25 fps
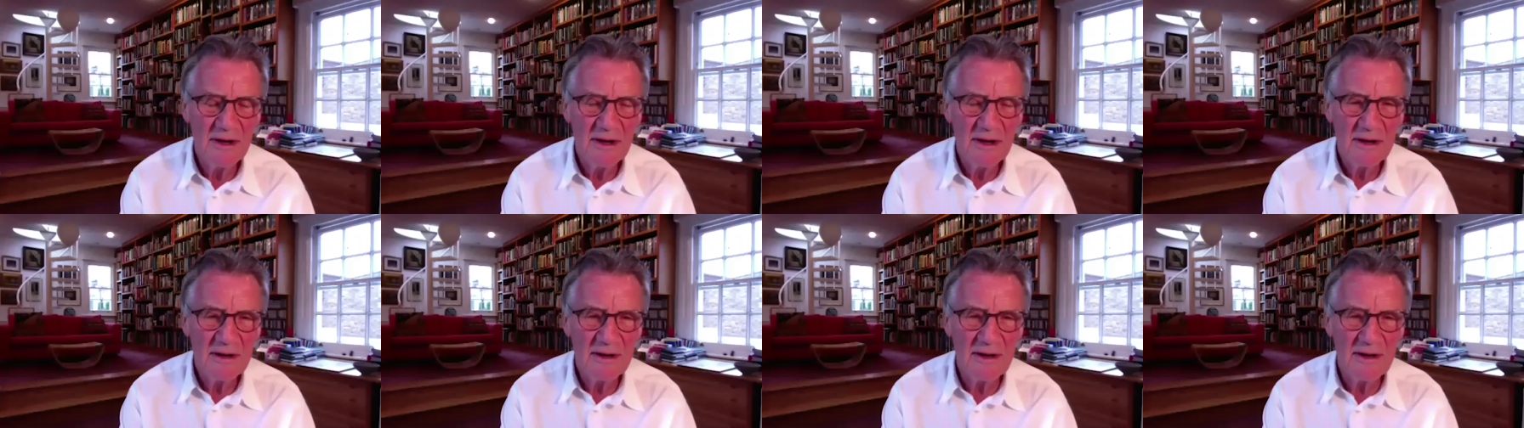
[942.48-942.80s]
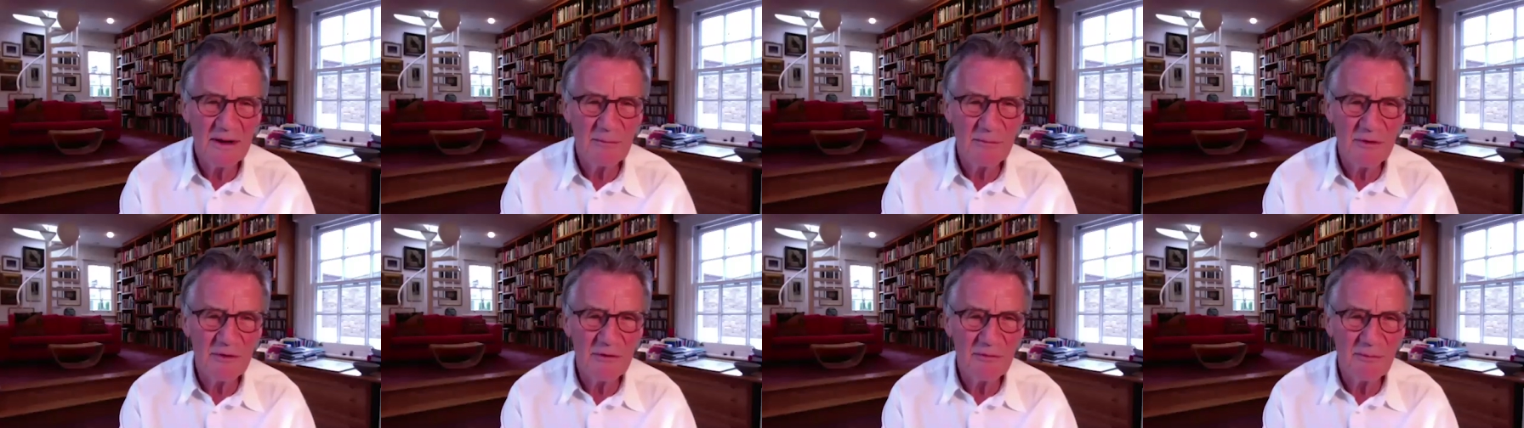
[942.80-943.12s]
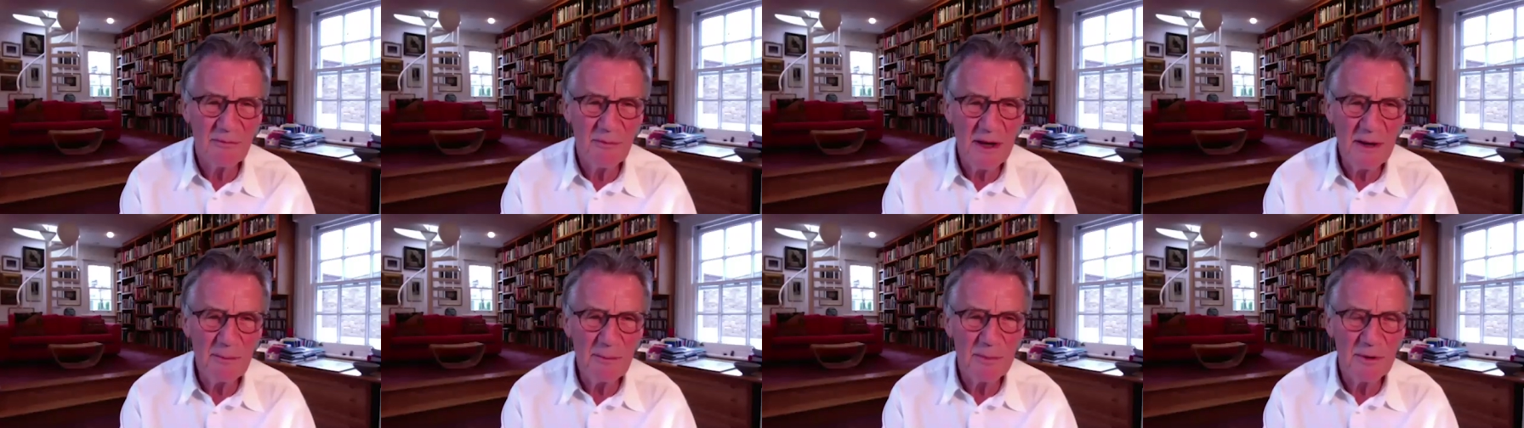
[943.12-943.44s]
number of
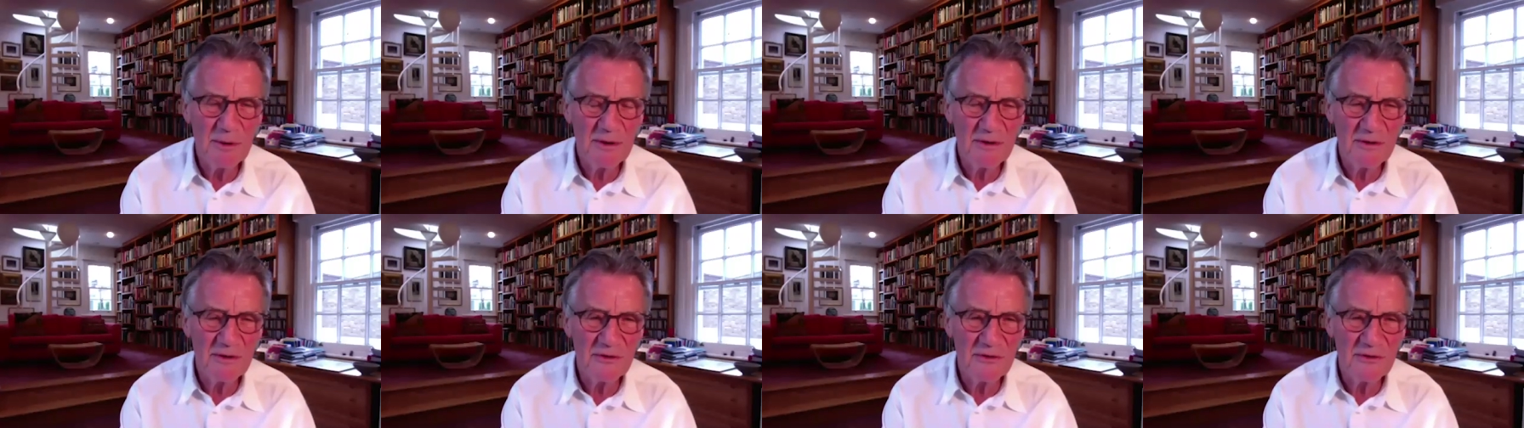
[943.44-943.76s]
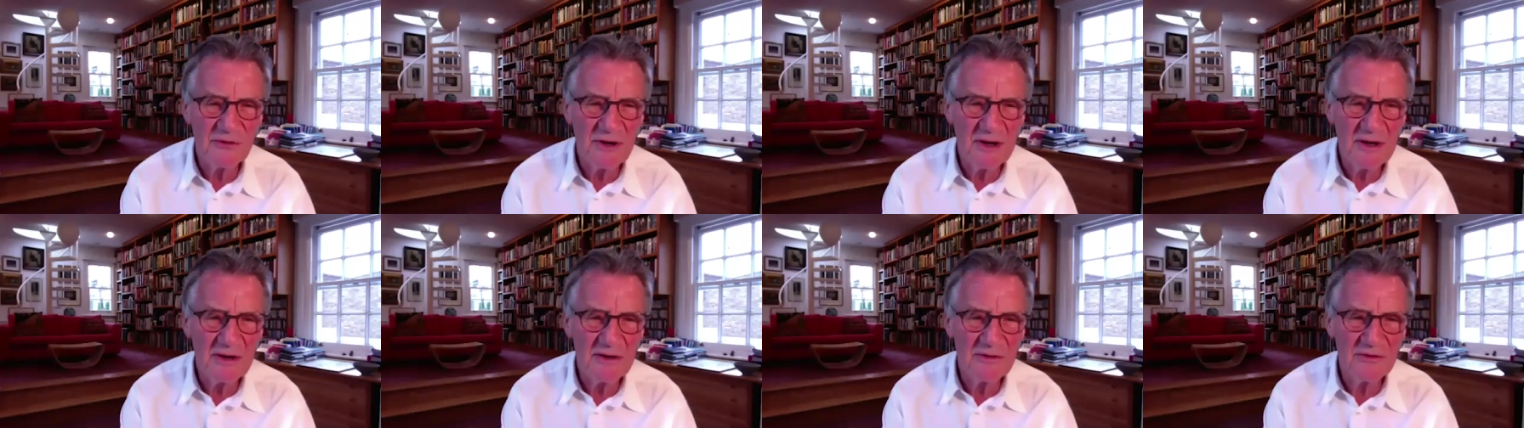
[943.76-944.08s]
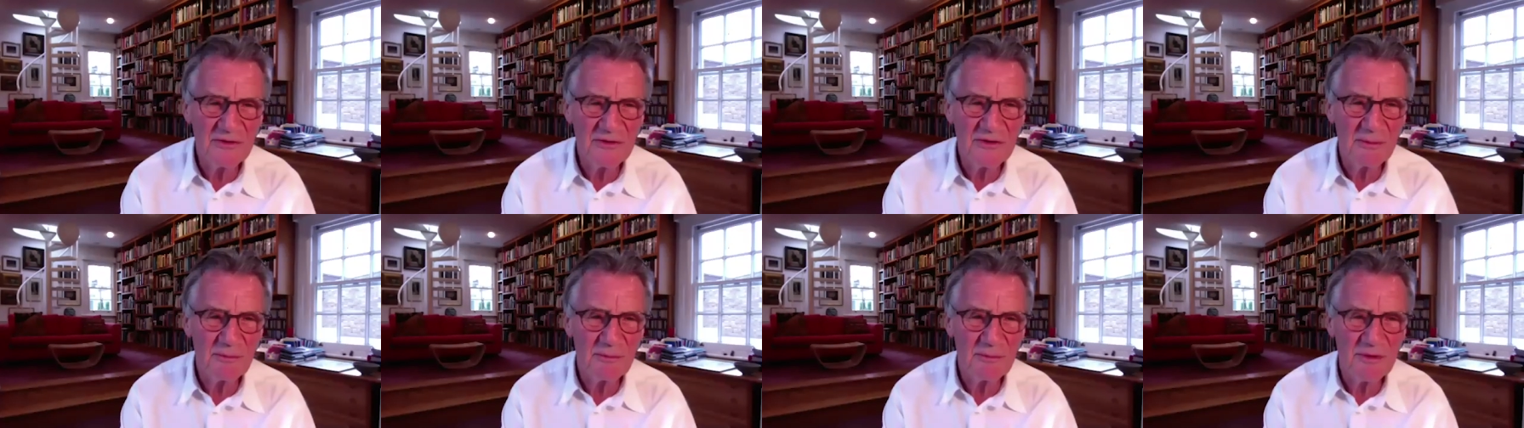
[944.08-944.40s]
people and seen as
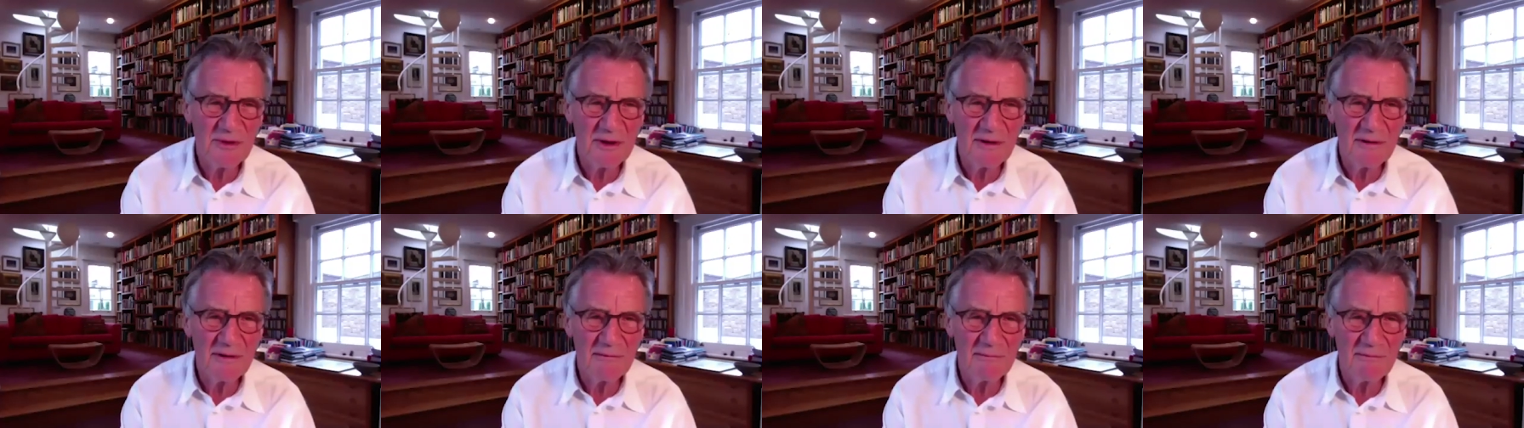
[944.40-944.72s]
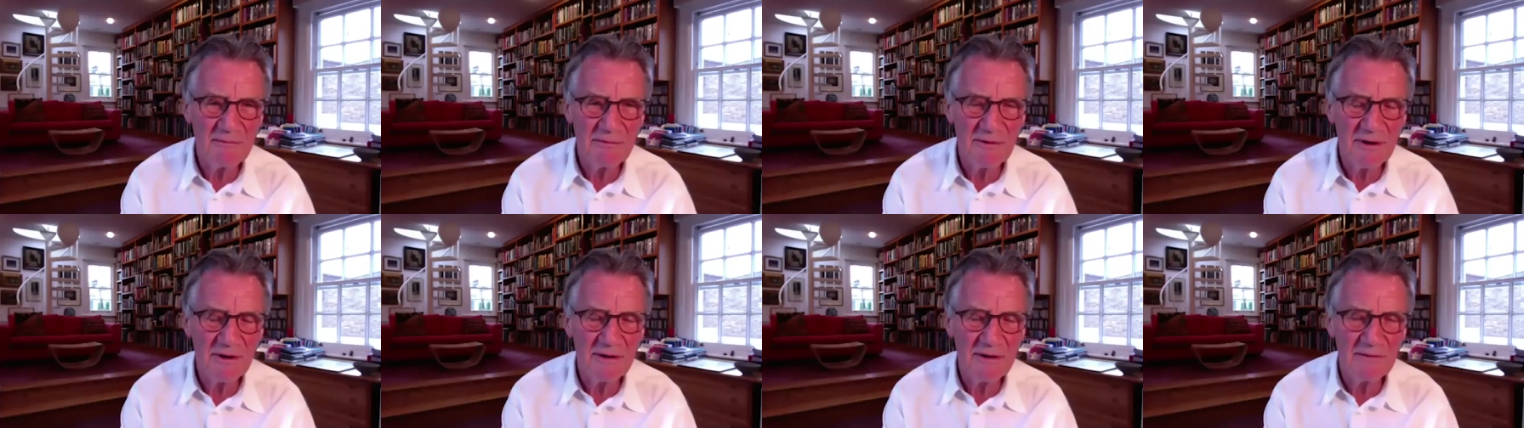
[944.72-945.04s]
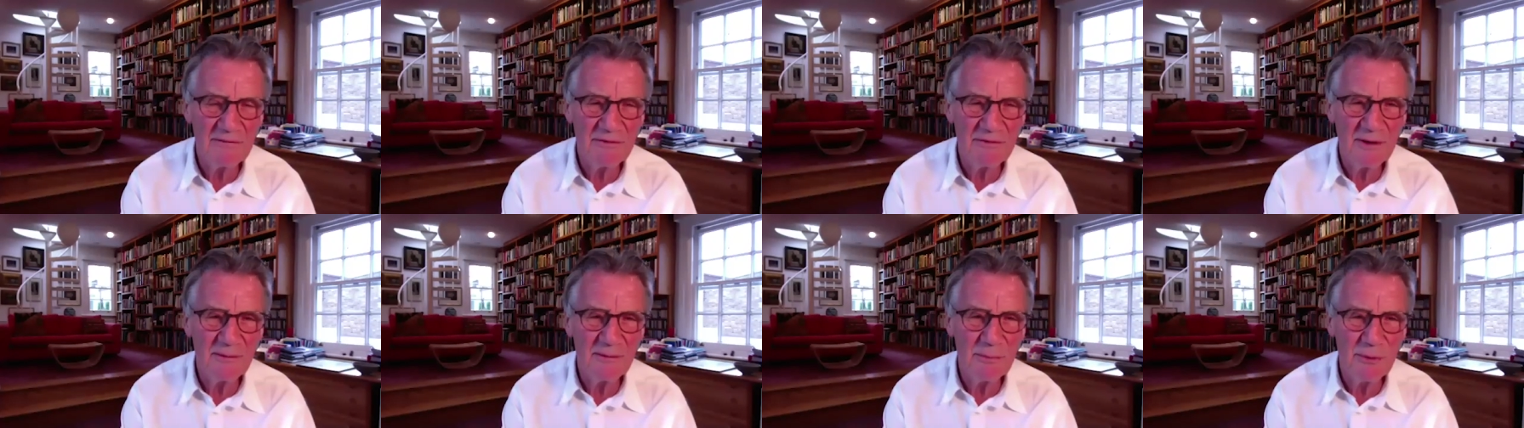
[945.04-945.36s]
something
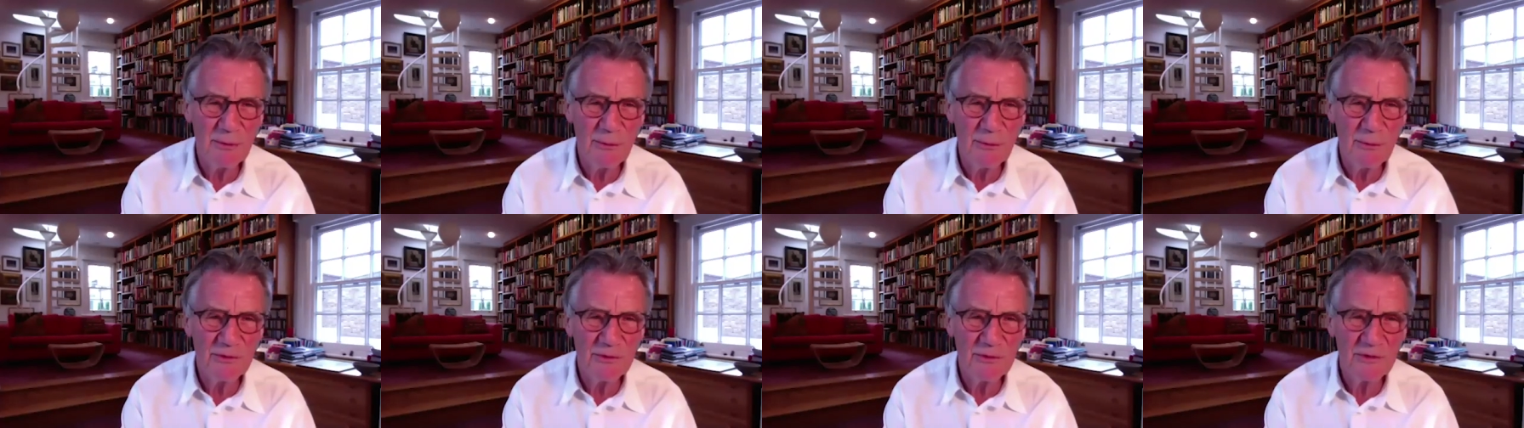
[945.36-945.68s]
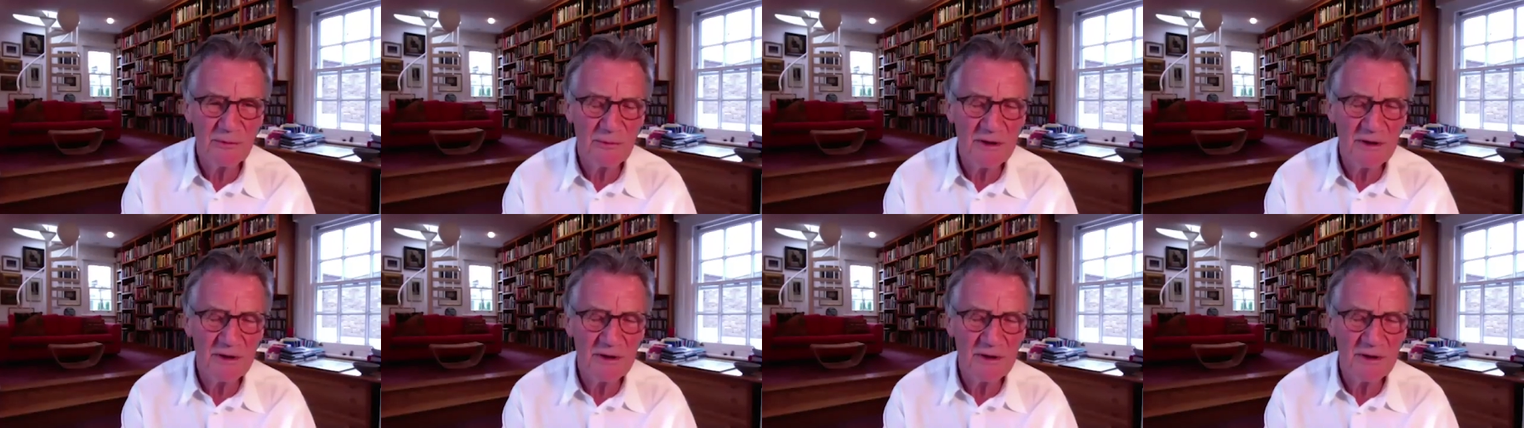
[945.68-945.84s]
frightfully important.